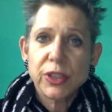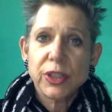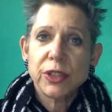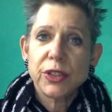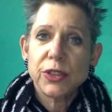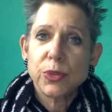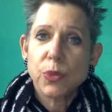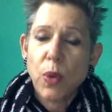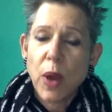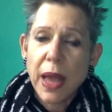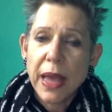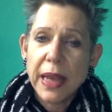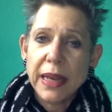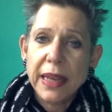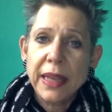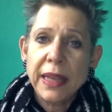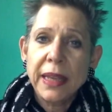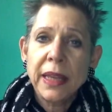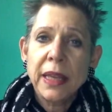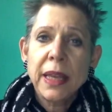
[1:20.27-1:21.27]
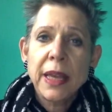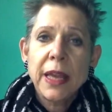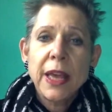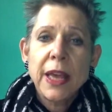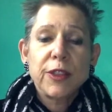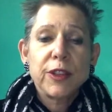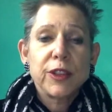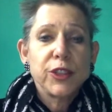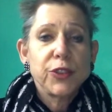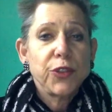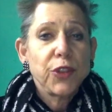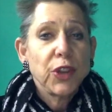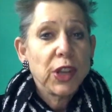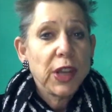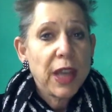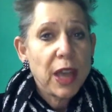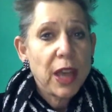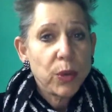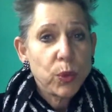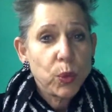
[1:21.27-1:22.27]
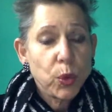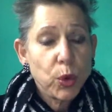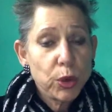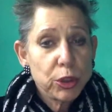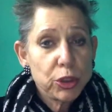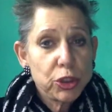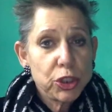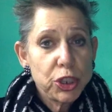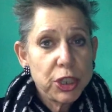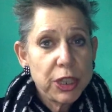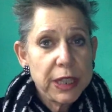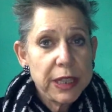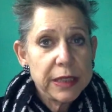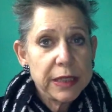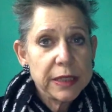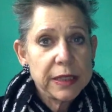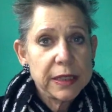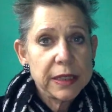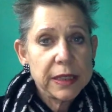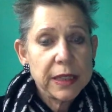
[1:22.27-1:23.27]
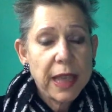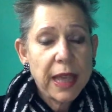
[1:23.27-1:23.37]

There's writing, there's filling out worksheets,